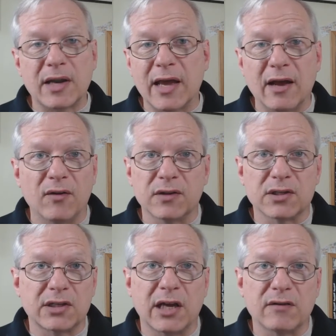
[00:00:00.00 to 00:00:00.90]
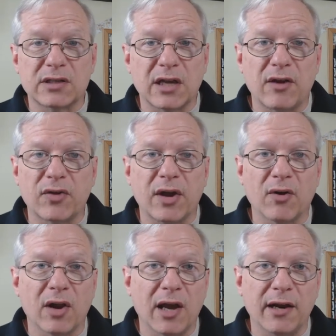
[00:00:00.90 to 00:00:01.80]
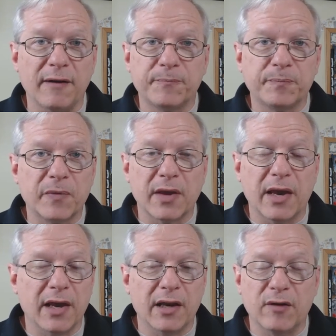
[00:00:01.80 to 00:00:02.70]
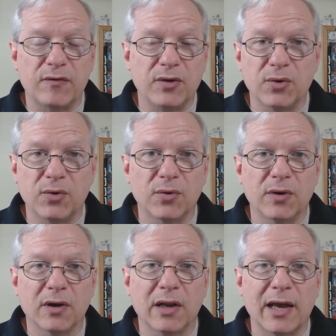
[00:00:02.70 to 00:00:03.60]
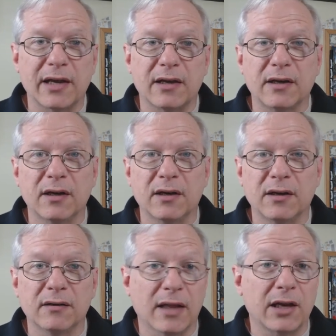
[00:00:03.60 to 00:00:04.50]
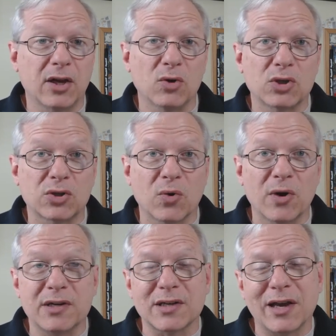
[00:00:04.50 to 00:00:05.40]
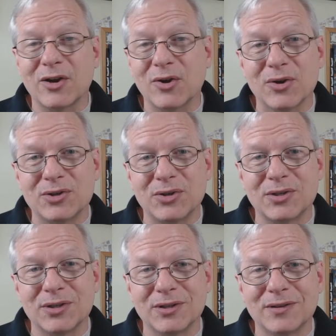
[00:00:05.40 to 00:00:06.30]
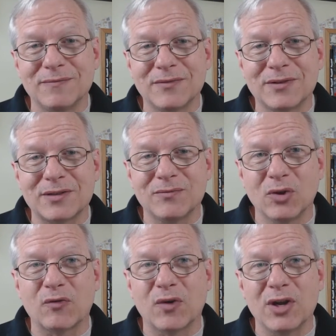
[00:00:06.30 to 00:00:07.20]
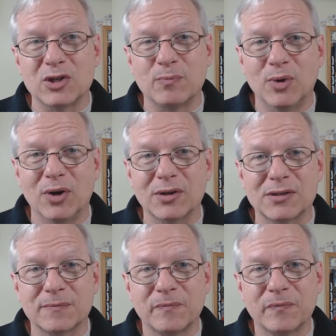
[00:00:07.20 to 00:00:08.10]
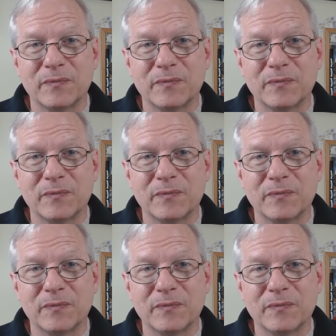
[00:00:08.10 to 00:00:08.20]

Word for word: and down the state of South Carolina. And if you like, uh, like ghost stories, I encourage you to look for his books.